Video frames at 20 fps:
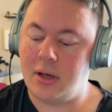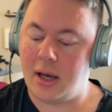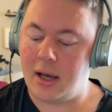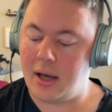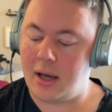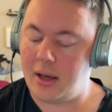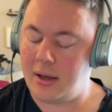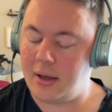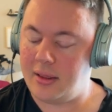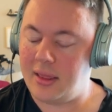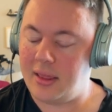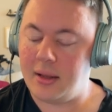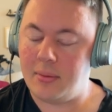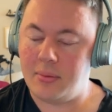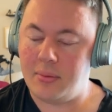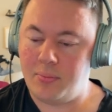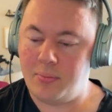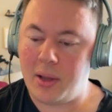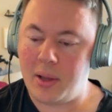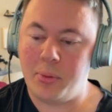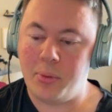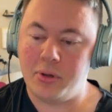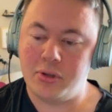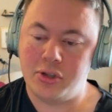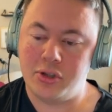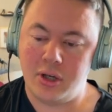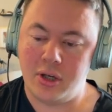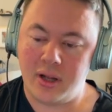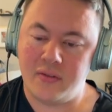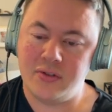I think people
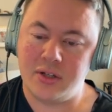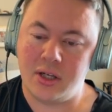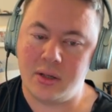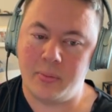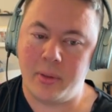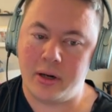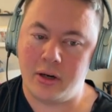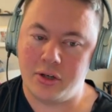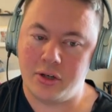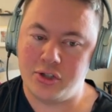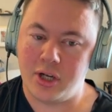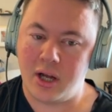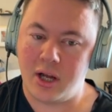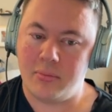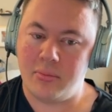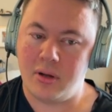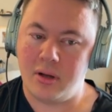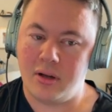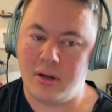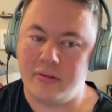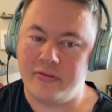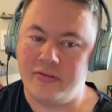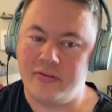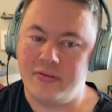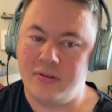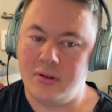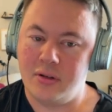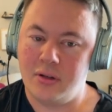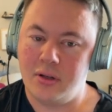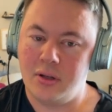should have done a better job
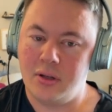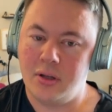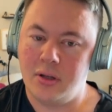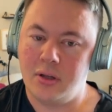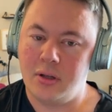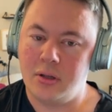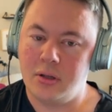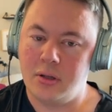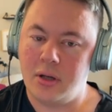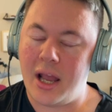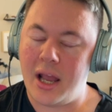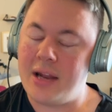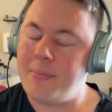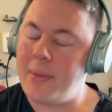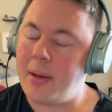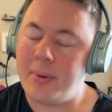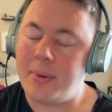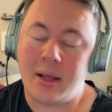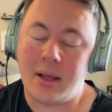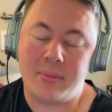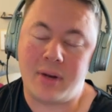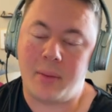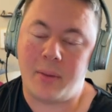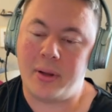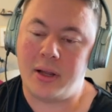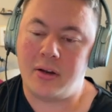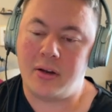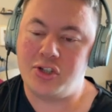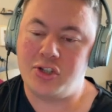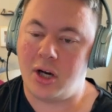of, and maybe I'm not
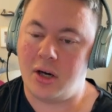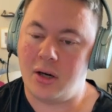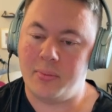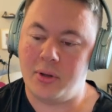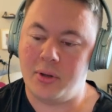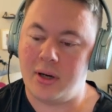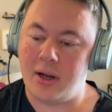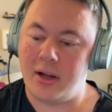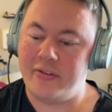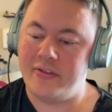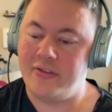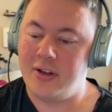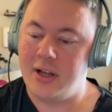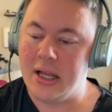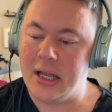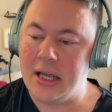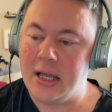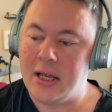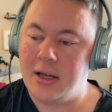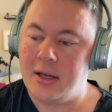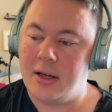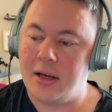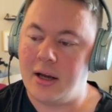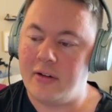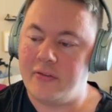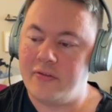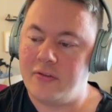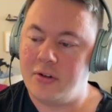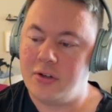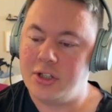being charitable enough,
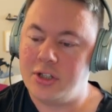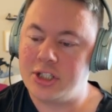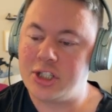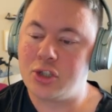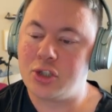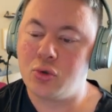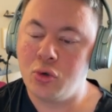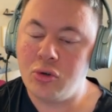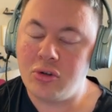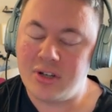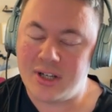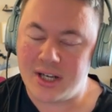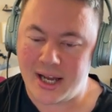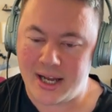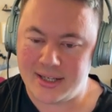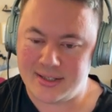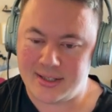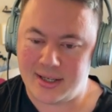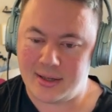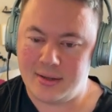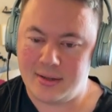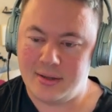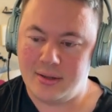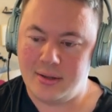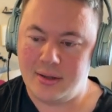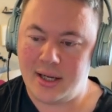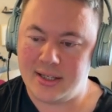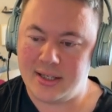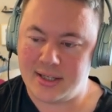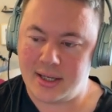of scrutinizing
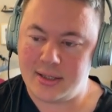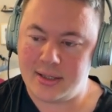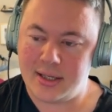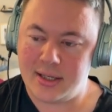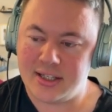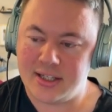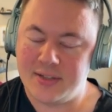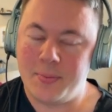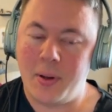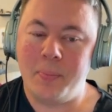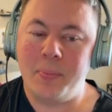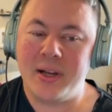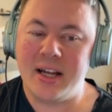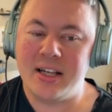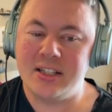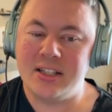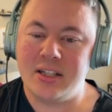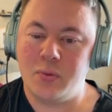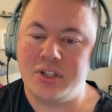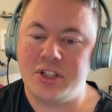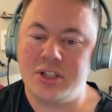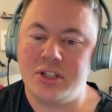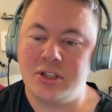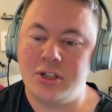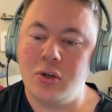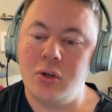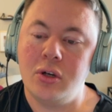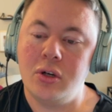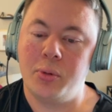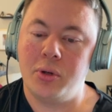his ideas. But because it was
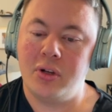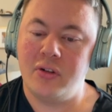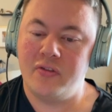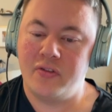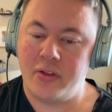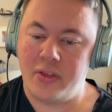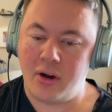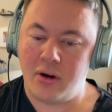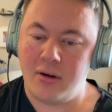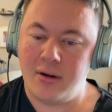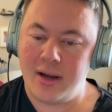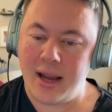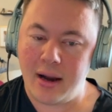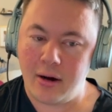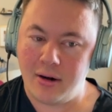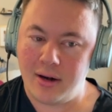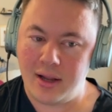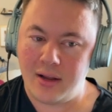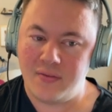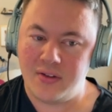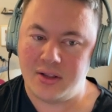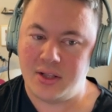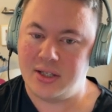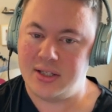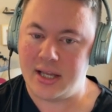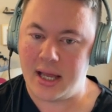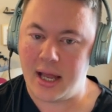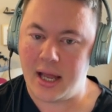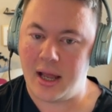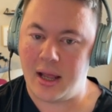suitable for their narrative at the
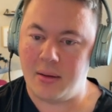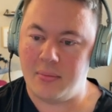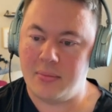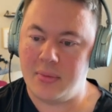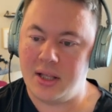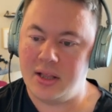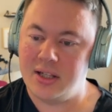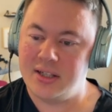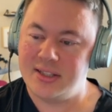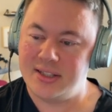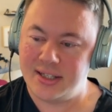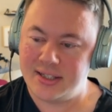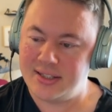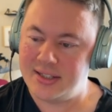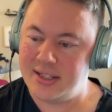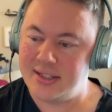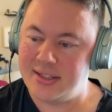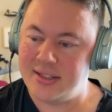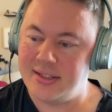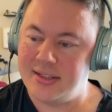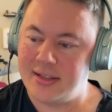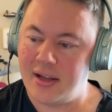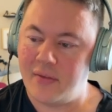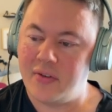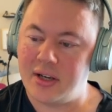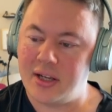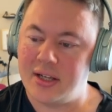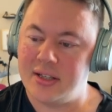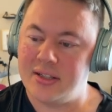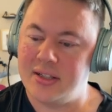time in the 60s and
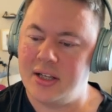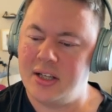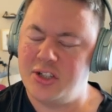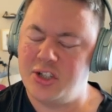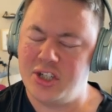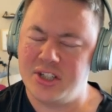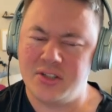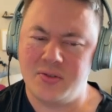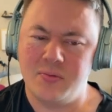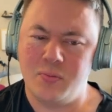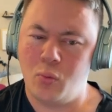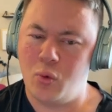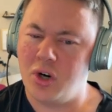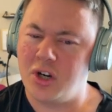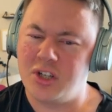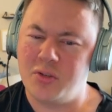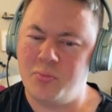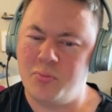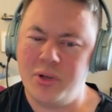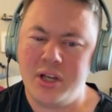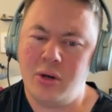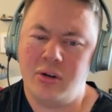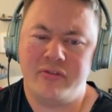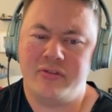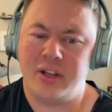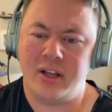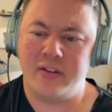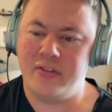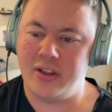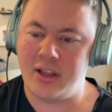70s, it just worked
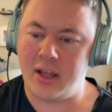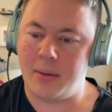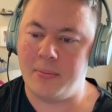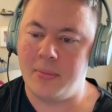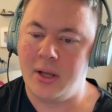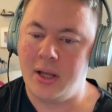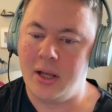beautifully for them